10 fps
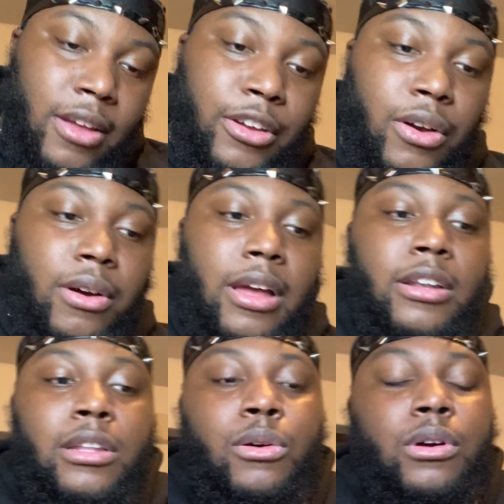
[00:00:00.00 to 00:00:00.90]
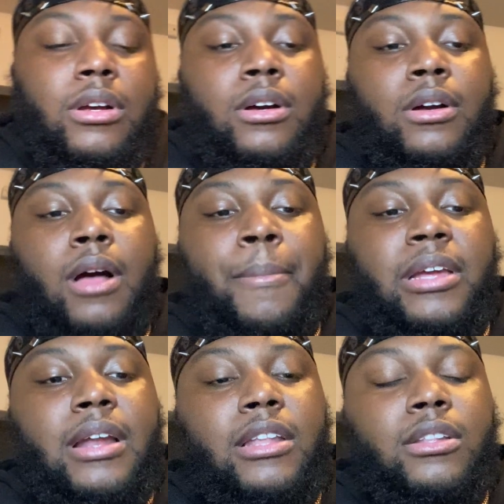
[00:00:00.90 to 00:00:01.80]
You know, the Lord, uh, I
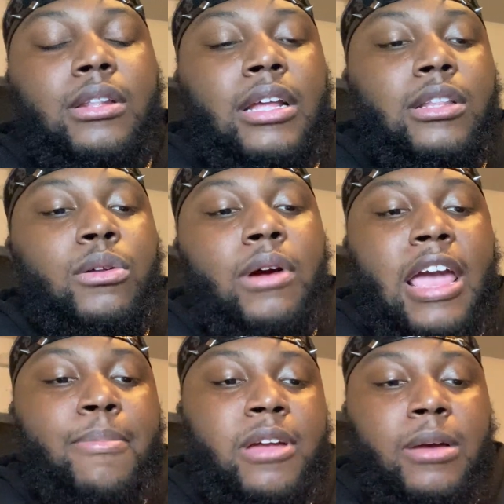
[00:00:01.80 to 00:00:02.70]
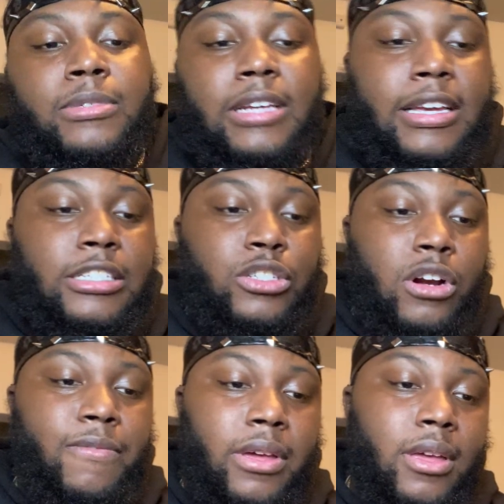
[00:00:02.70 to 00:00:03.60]
mean, not not the Lord, Abraham sent his
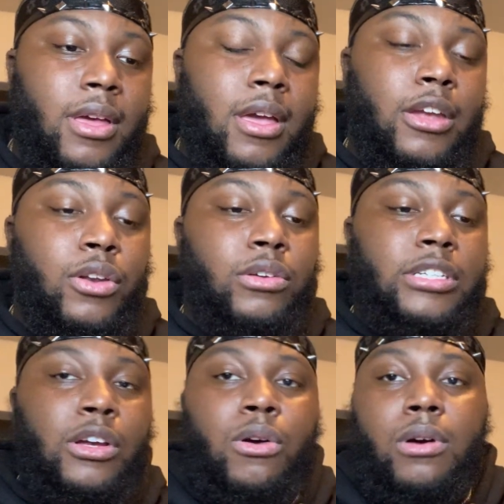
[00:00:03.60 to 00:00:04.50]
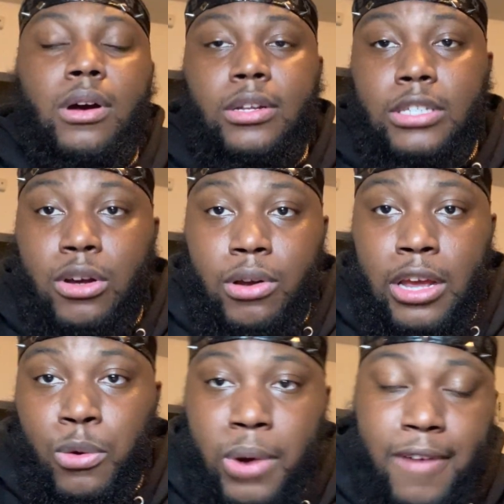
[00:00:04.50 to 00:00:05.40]
servant, you know, to go uh, to go
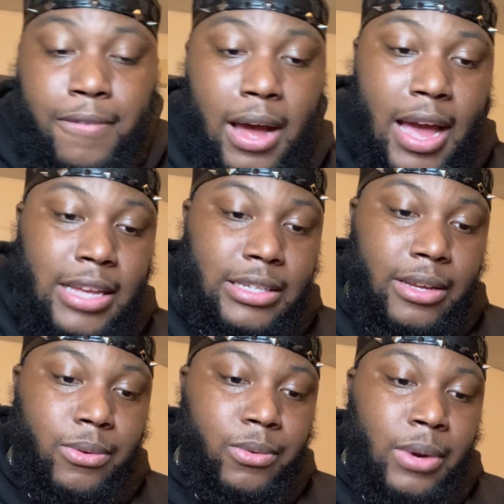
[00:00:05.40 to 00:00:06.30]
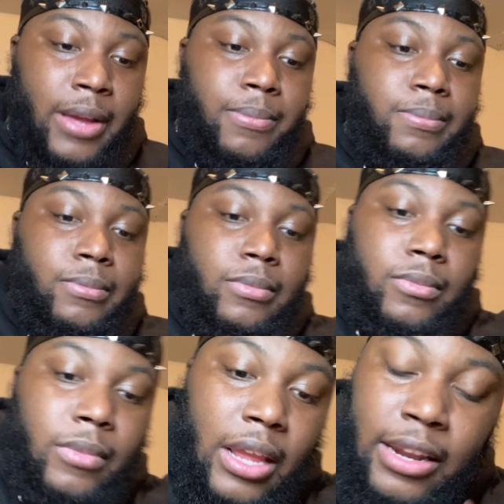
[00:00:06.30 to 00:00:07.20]
get a wife for Isaac, right?
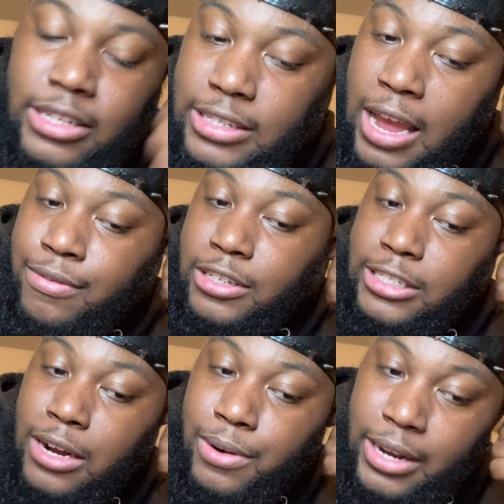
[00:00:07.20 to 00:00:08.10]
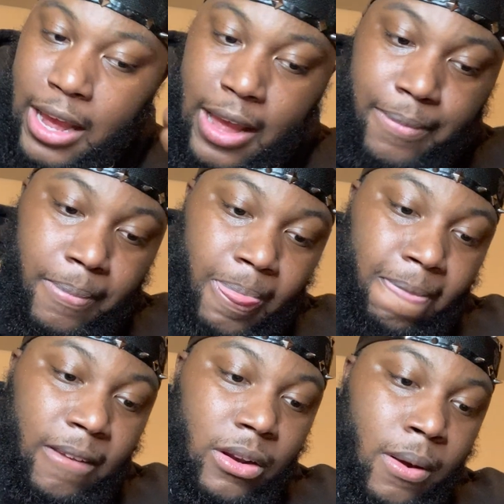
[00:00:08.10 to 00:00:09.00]
And this is after Sarah died,
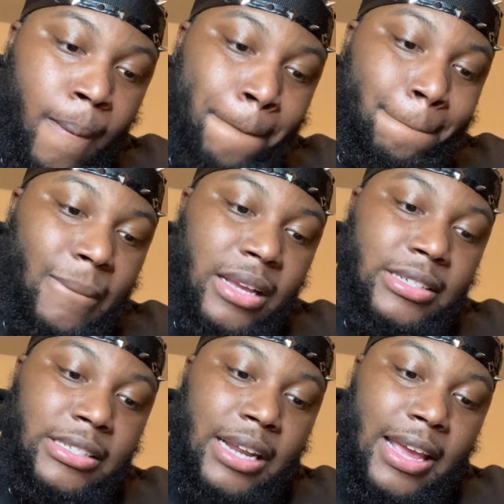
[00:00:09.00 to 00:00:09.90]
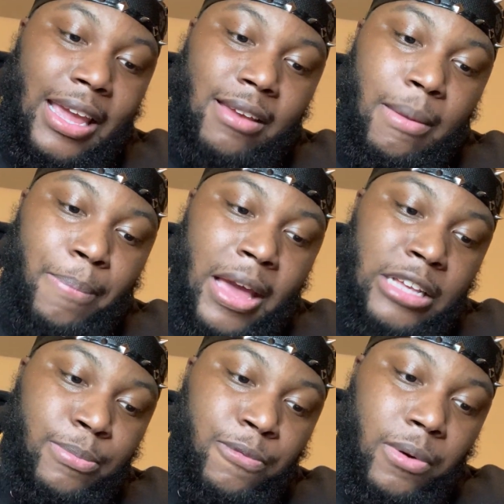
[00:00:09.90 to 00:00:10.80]
you know. It says, and it came to
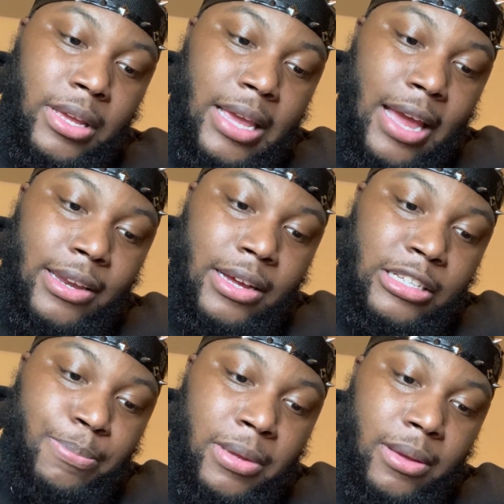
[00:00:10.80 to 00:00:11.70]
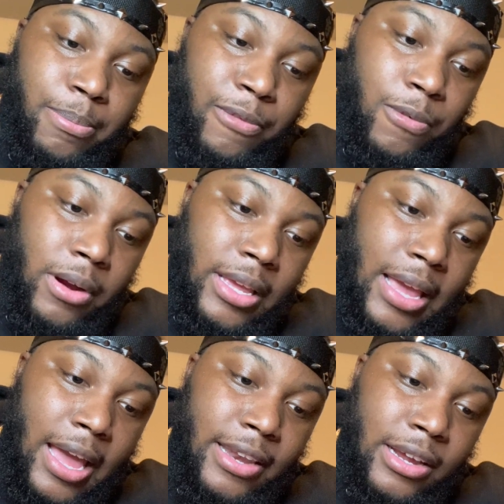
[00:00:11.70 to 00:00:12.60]
pass before he had done speak before
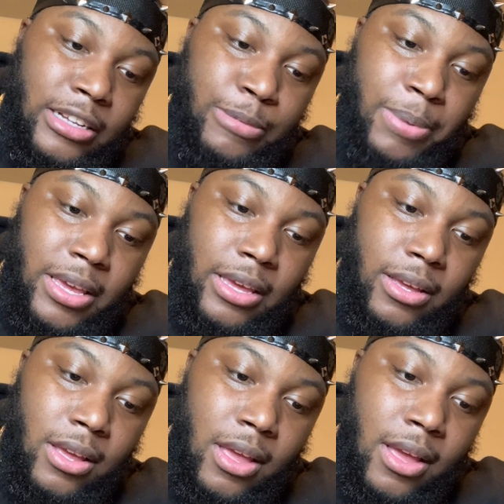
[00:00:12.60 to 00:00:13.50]
he had done speaking,